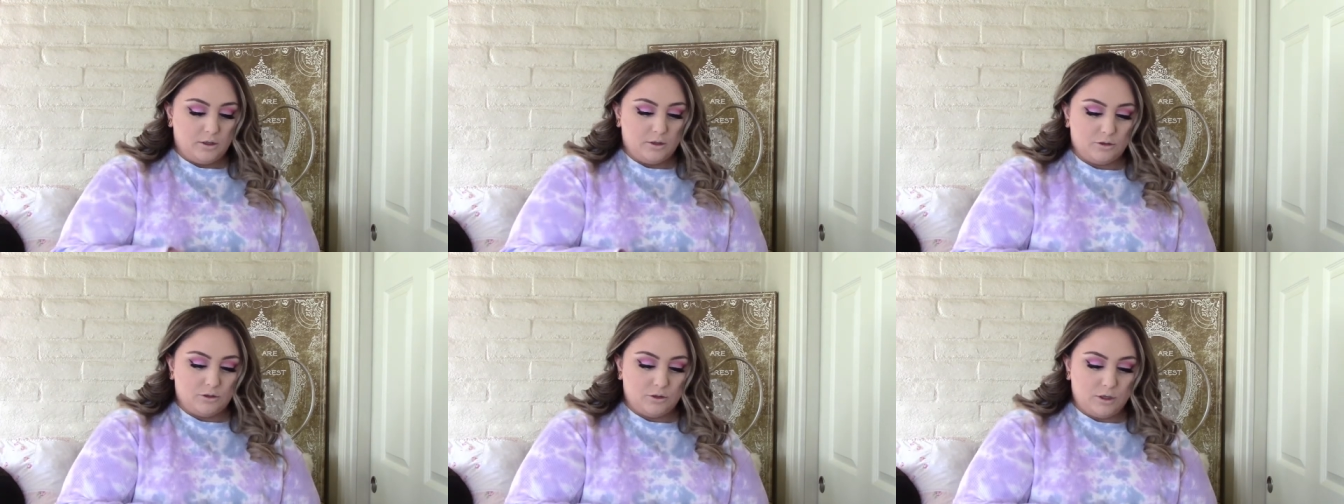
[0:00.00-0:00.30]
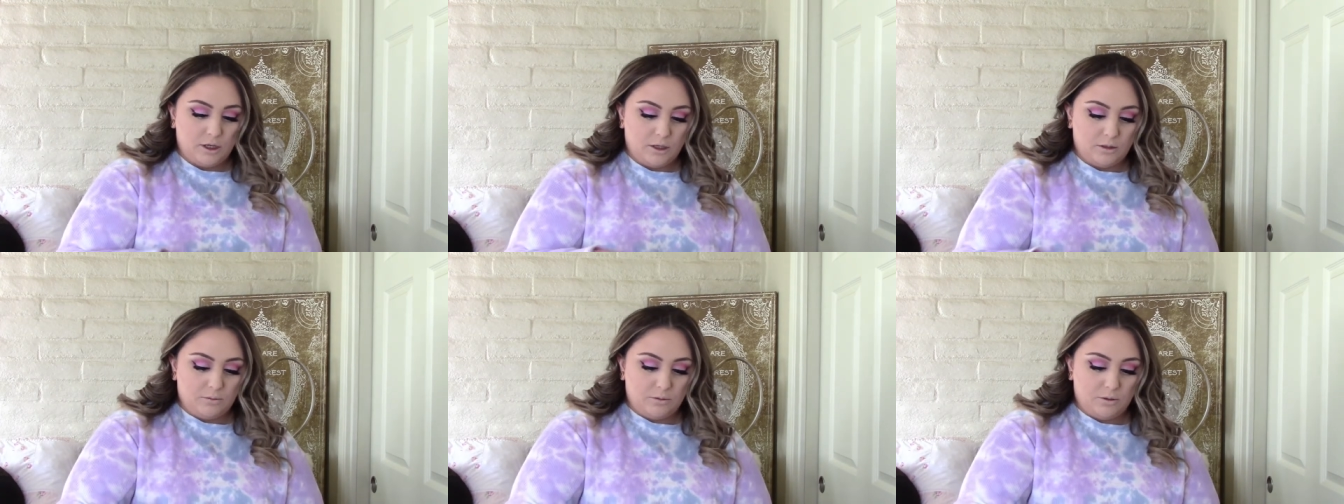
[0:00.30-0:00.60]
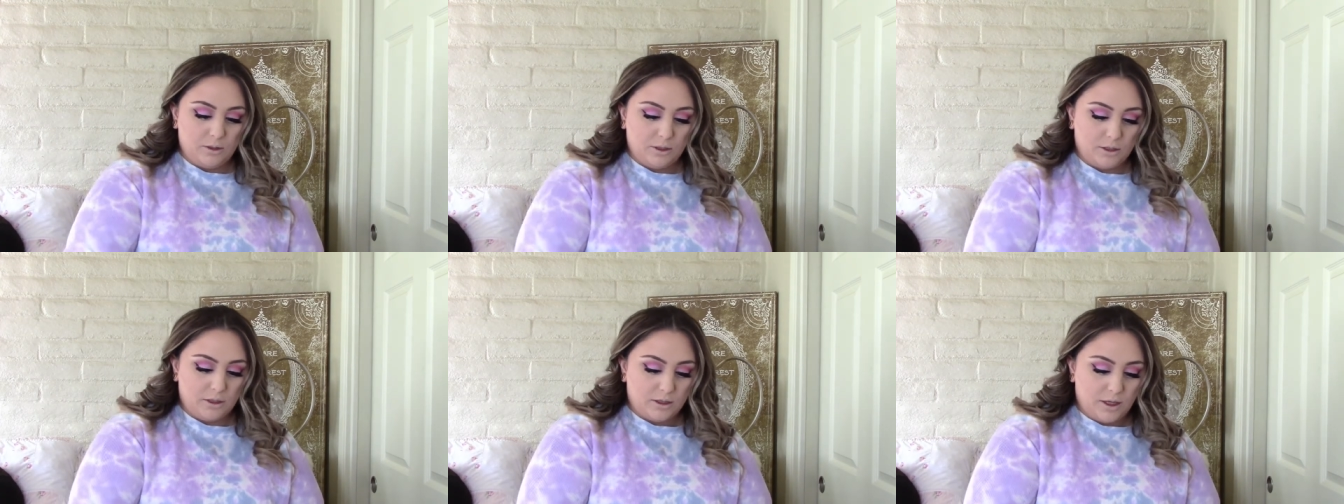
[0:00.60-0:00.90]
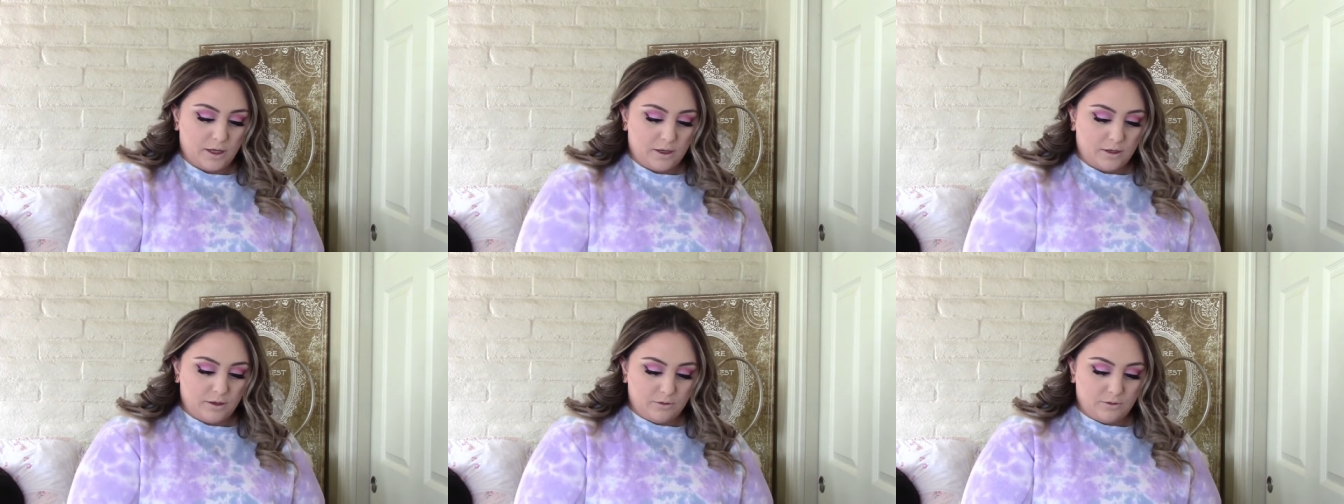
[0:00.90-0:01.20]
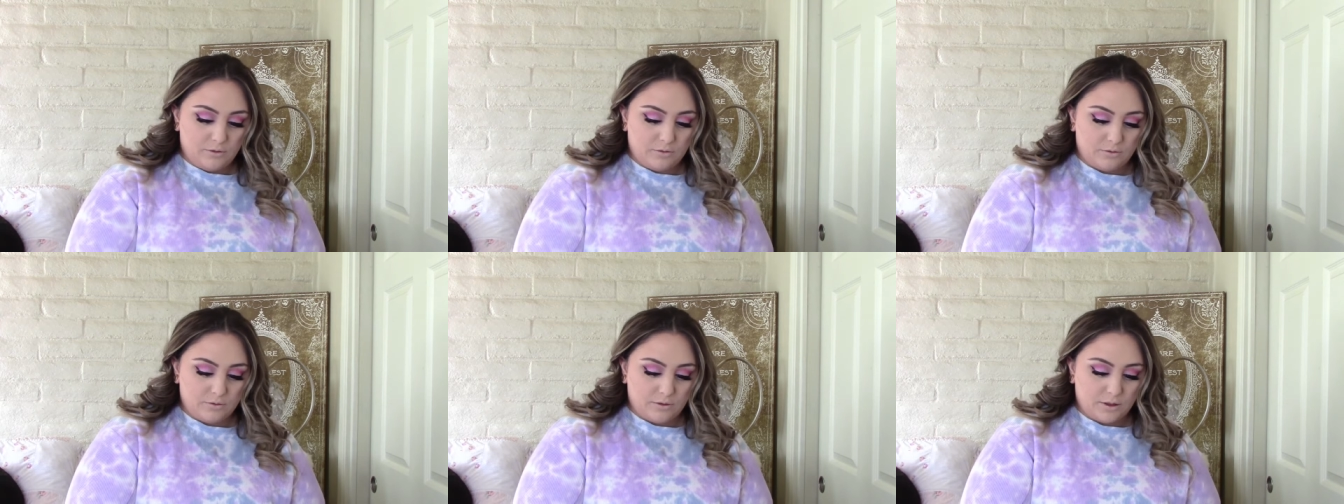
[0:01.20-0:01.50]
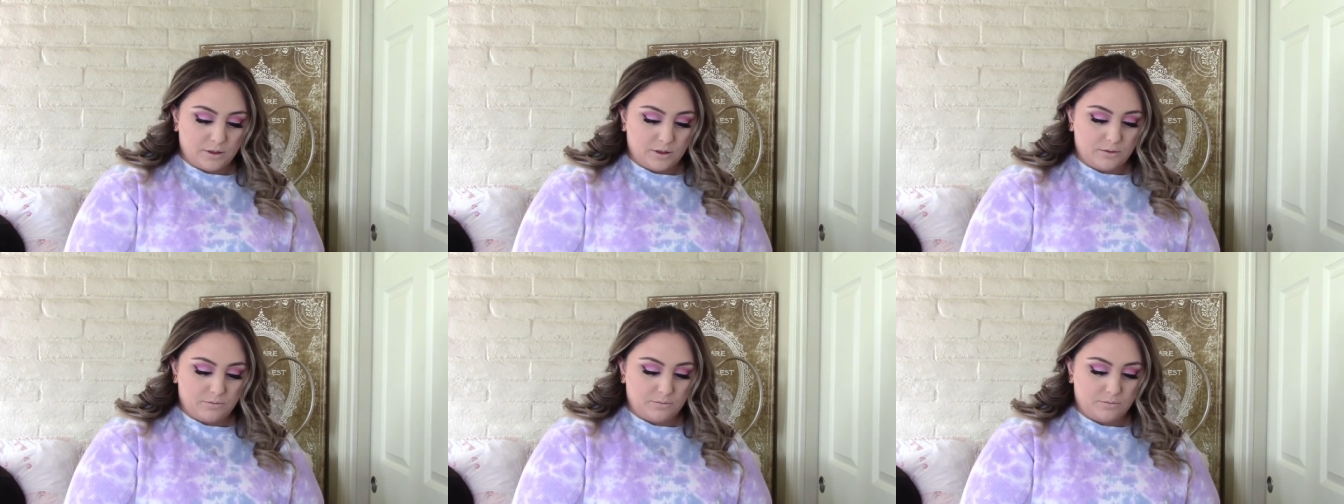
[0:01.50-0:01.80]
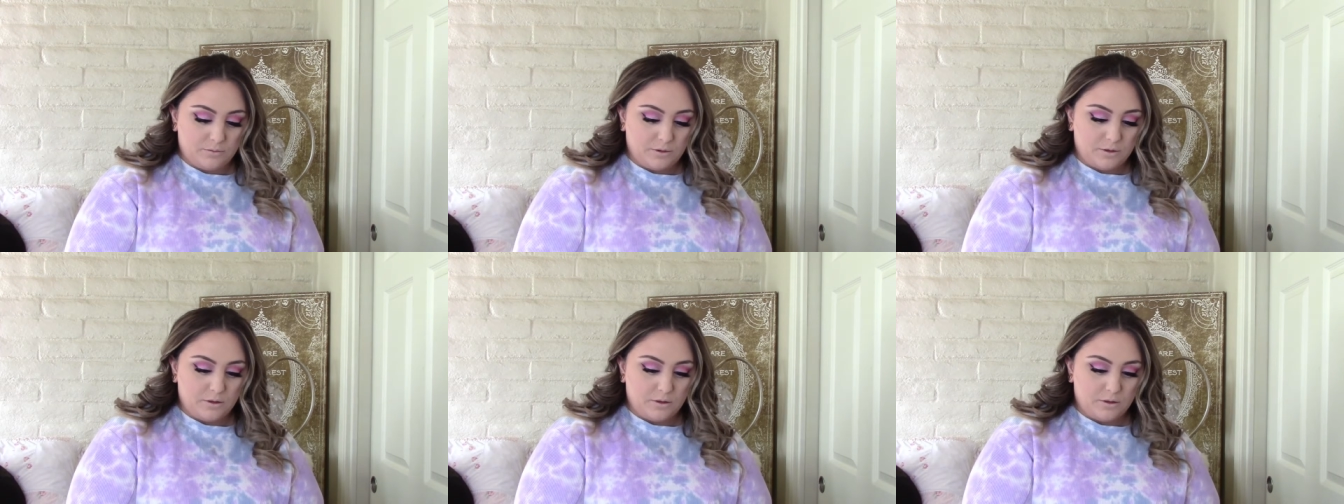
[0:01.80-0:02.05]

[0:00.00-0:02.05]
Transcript: try putting that over them.